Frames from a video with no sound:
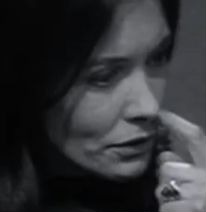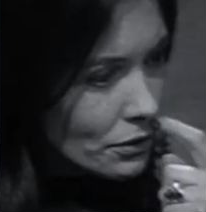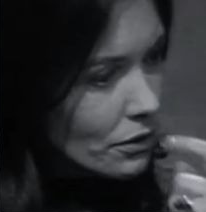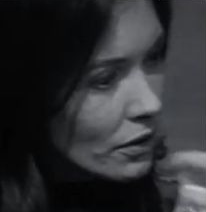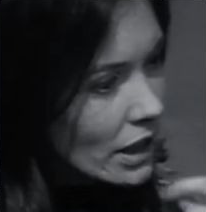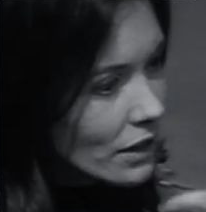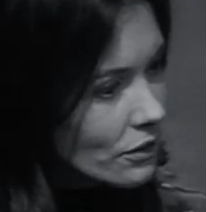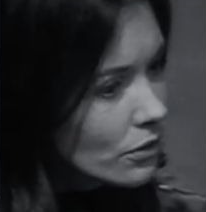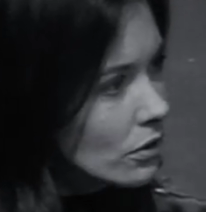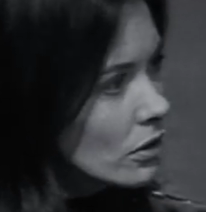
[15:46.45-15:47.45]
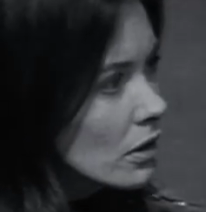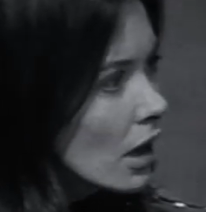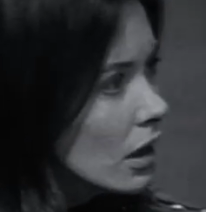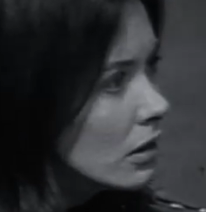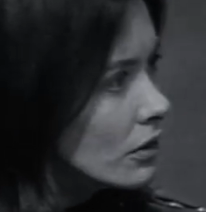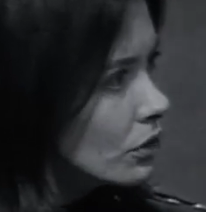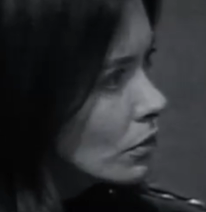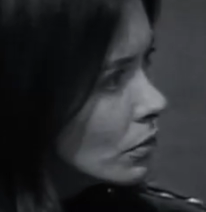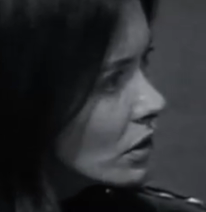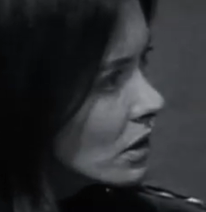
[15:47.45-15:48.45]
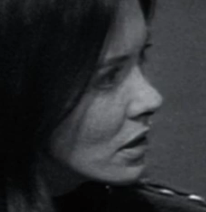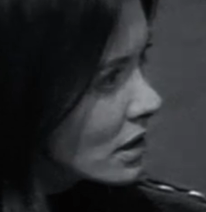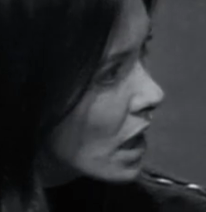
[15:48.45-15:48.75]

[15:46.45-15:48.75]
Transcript: do you think as you grew older you would